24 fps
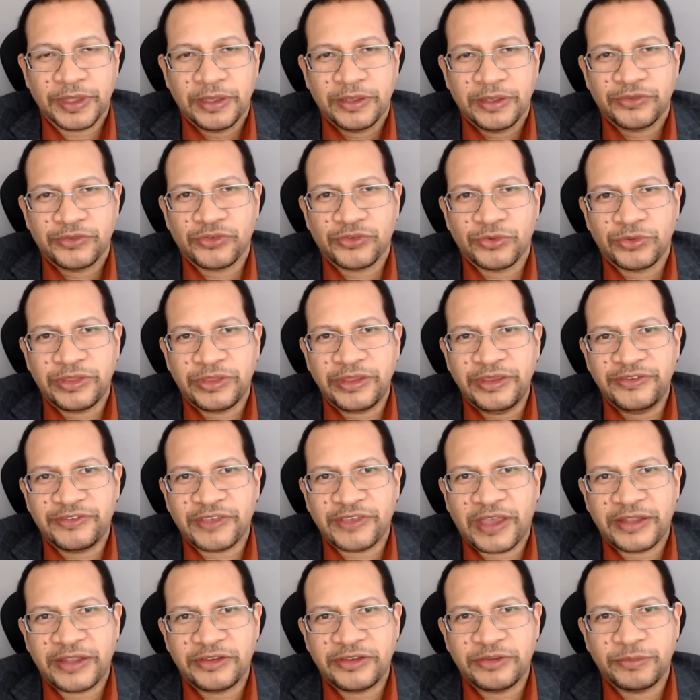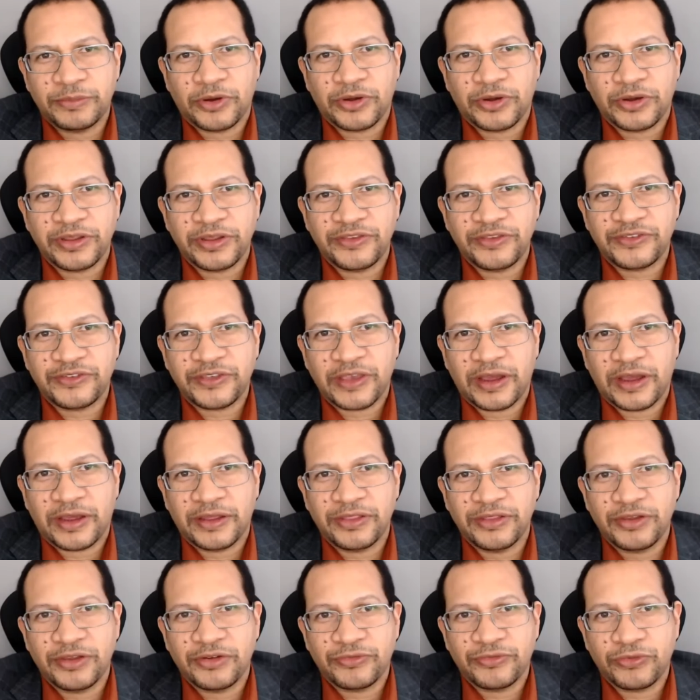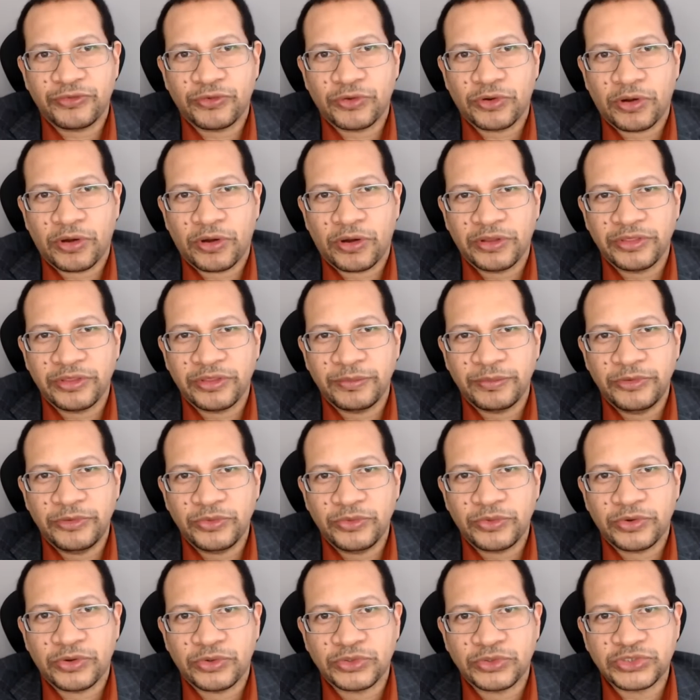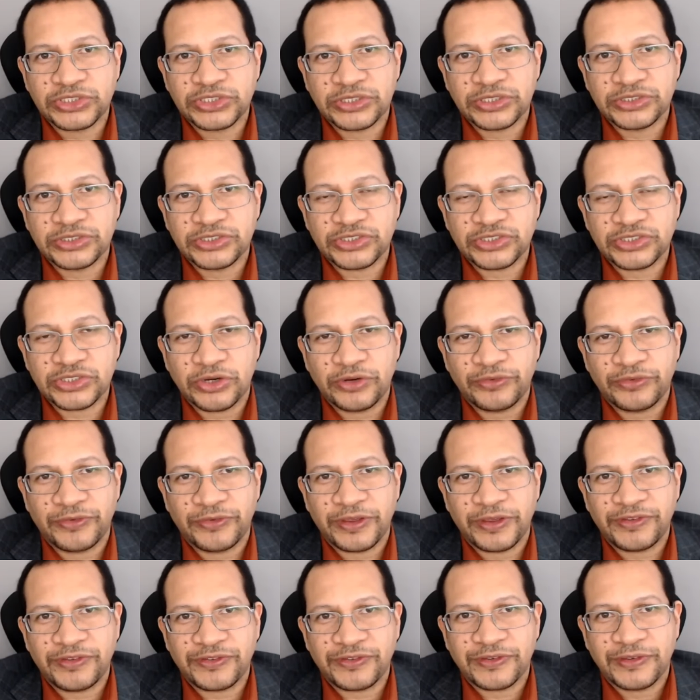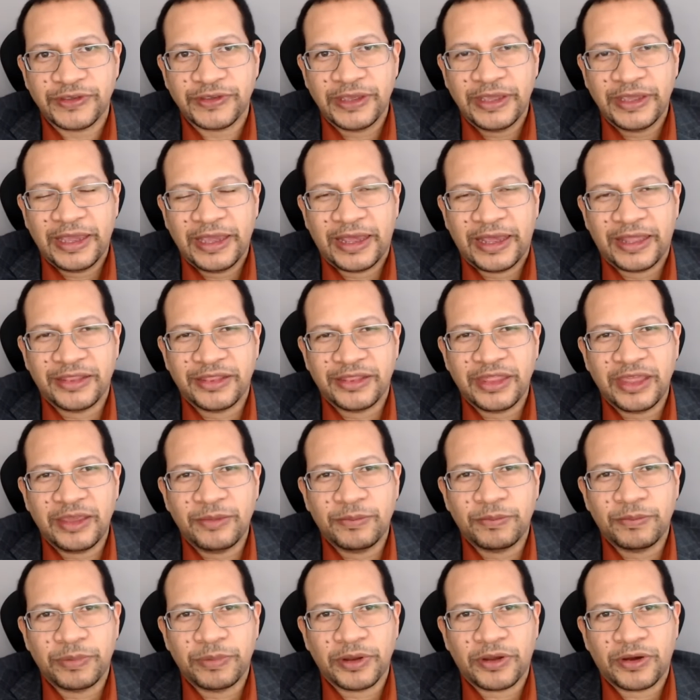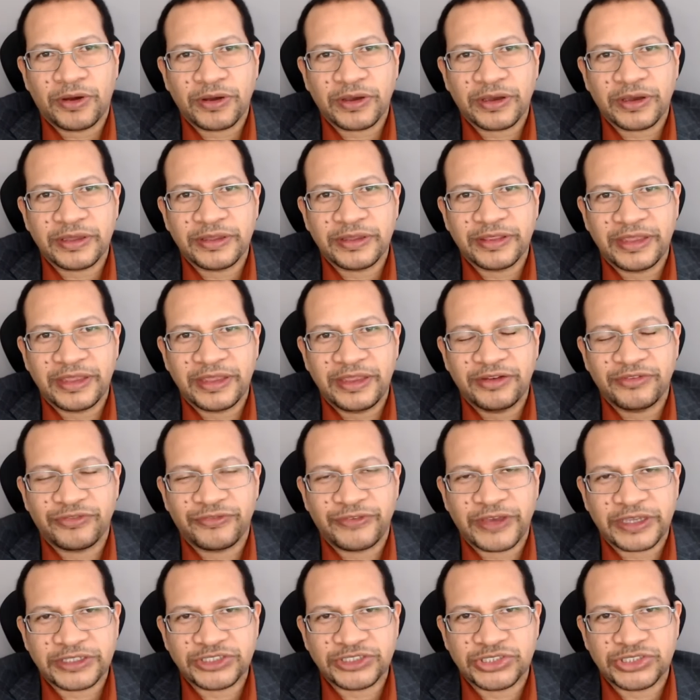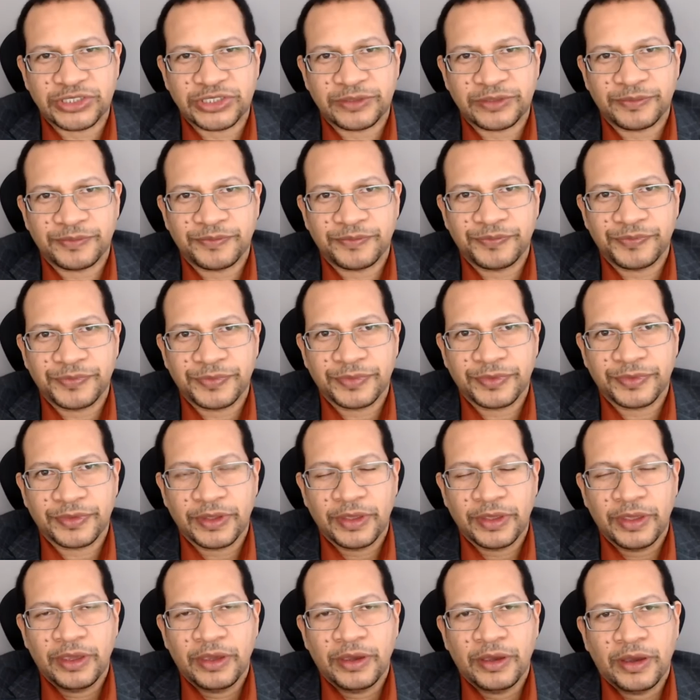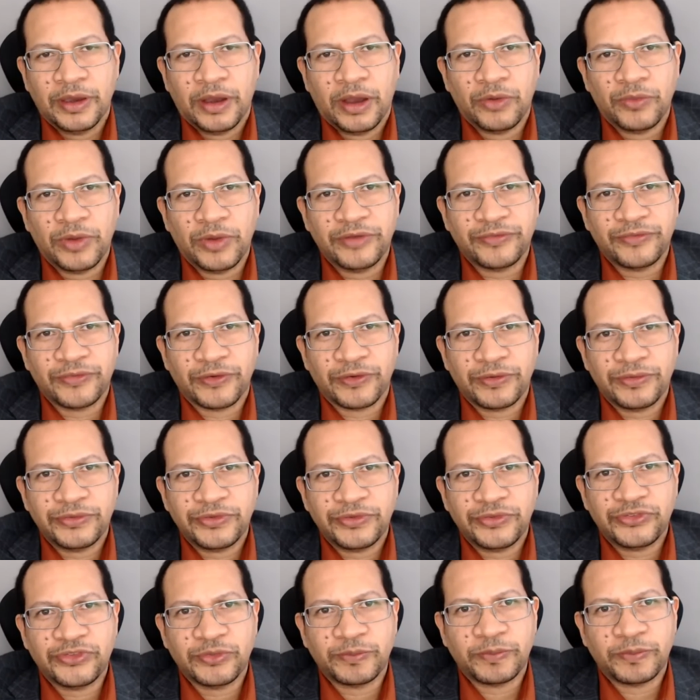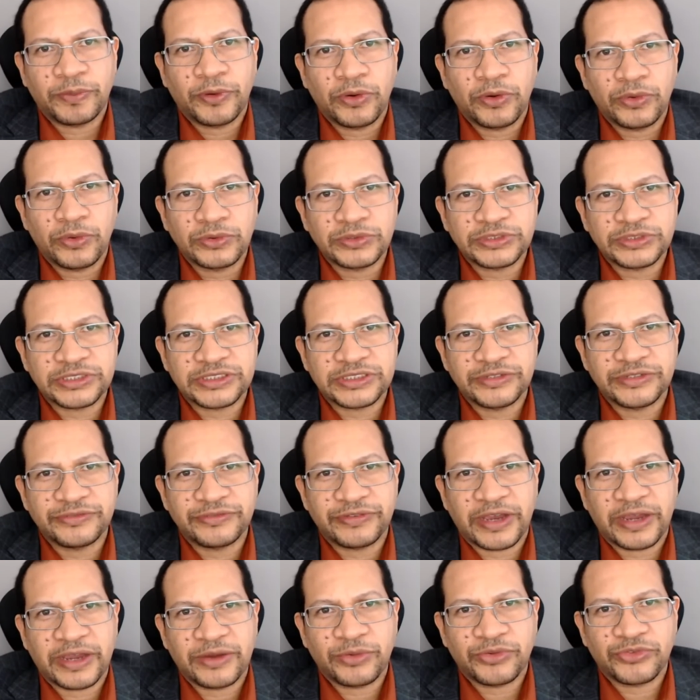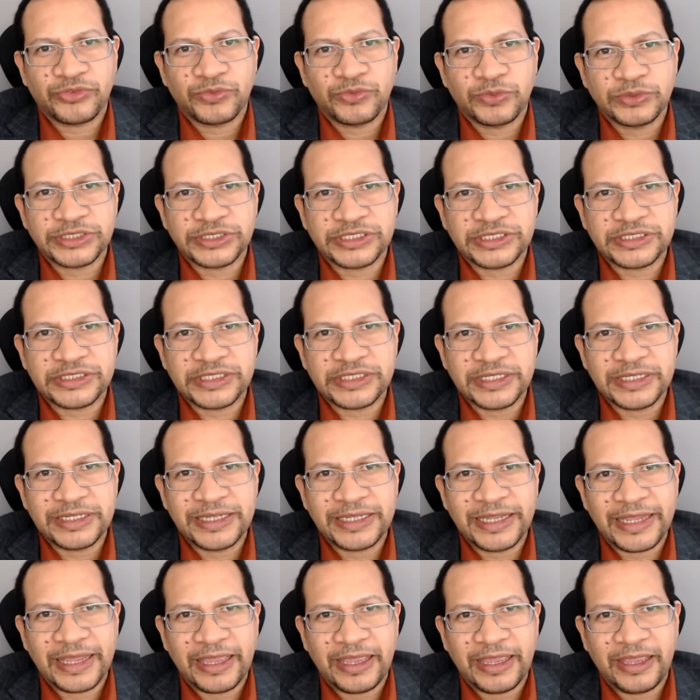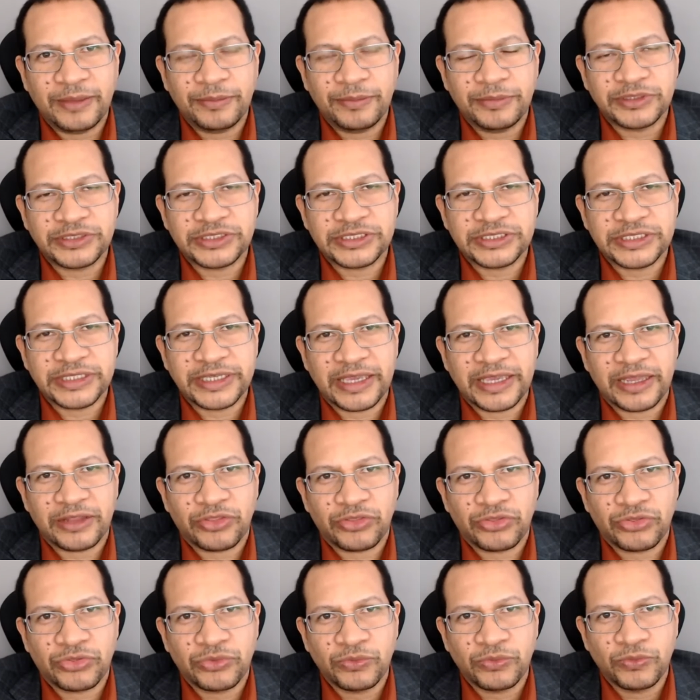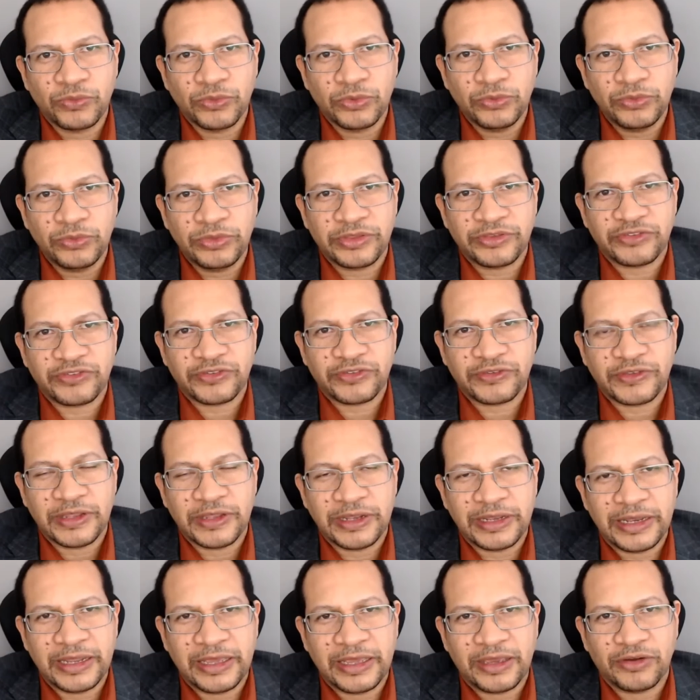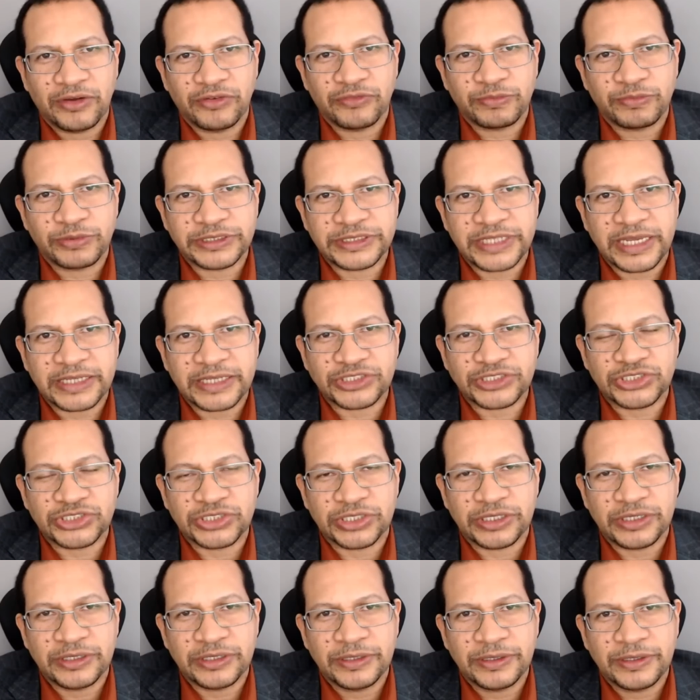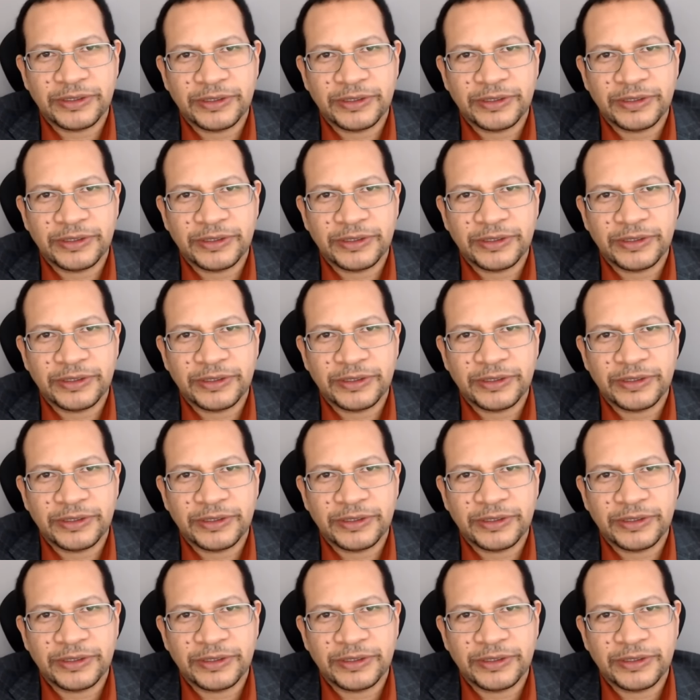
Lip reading: So these antibodies are therefore on the mucosal surface and they block the infection. However, suppose the virus was still able to get through this layer of protection,